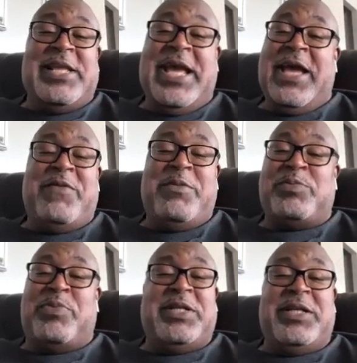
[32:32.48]
is laugh. He
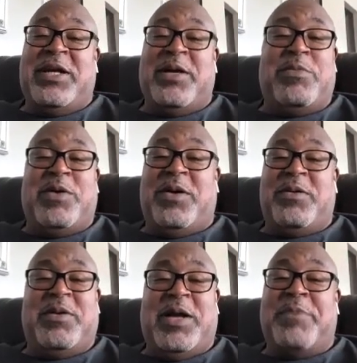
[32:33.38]
was putting it up,
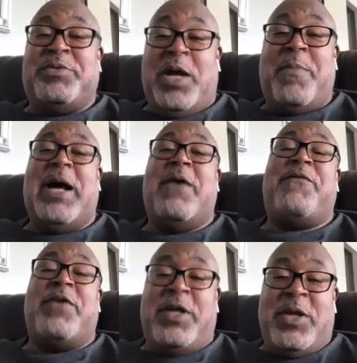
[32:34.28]
bro. I'm talking
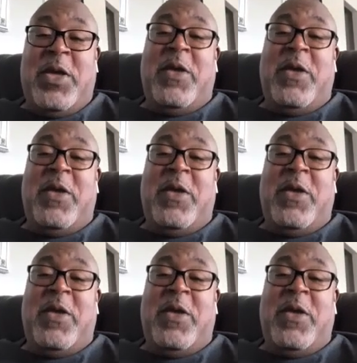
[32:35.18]
about for